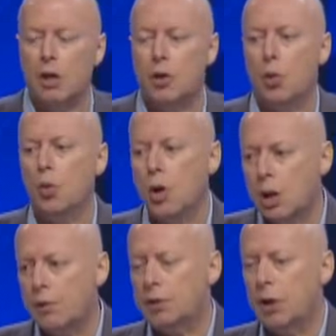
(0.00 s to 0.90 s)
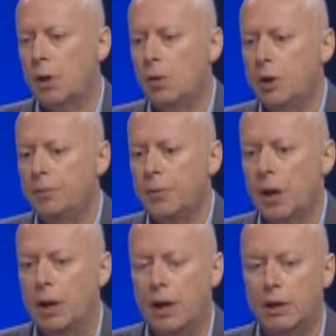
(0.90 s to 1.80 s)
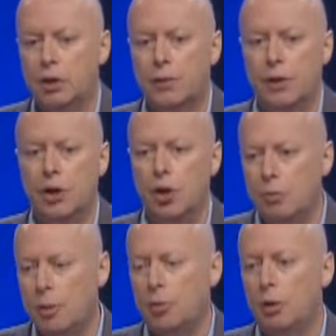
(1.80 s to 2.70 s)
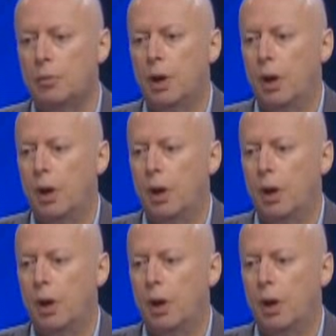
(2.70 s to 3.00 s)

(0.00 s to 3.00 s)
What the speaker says: The work of Darwin and later of innumerable